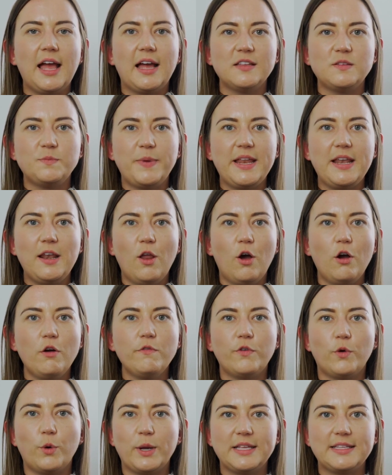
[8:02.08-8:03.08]
has been
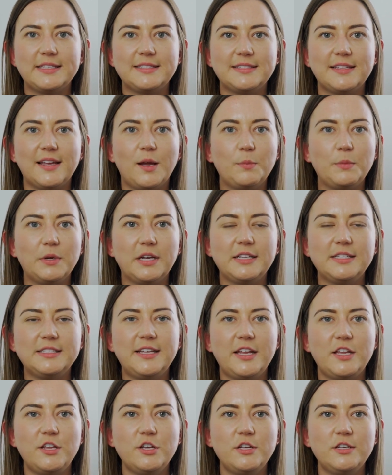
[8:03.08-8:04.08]
long voiced and will
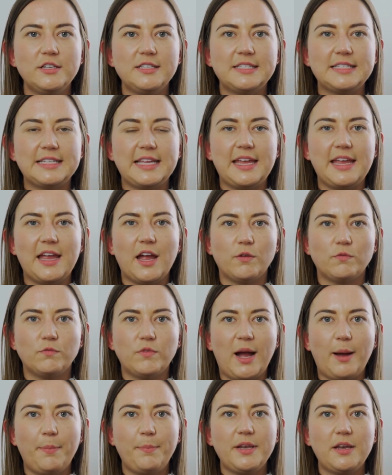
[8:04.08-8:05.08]
continue to see a
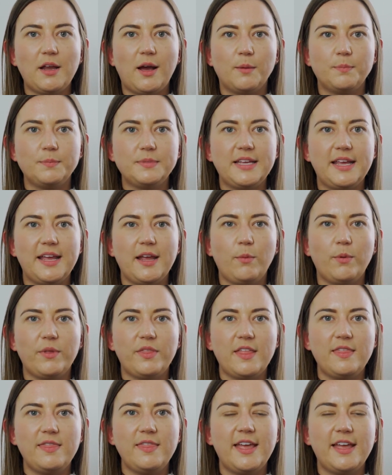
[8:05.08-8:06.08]
rapid uptake
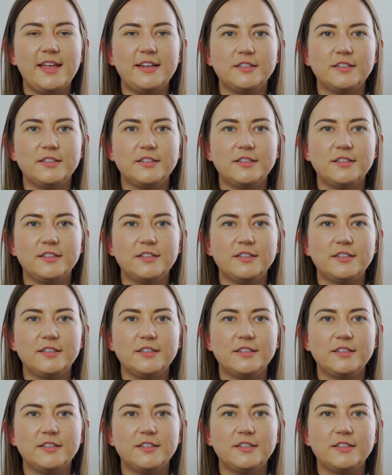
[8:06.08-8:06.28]
within the